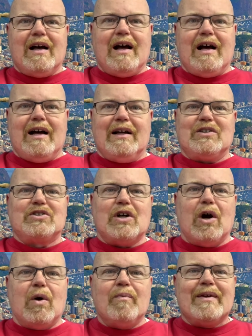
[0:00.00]
Uh,
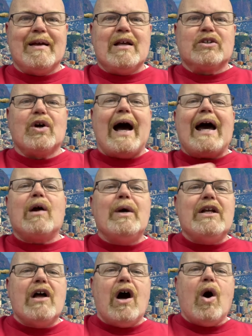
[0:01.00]
so, so how do
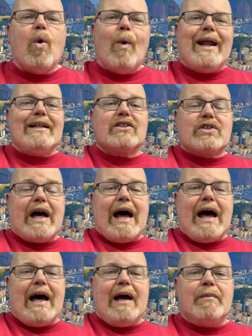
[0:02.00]
we know when it's
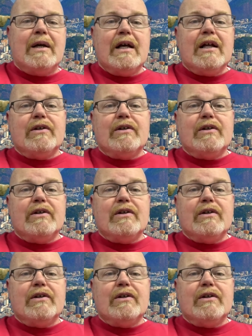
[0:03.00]
time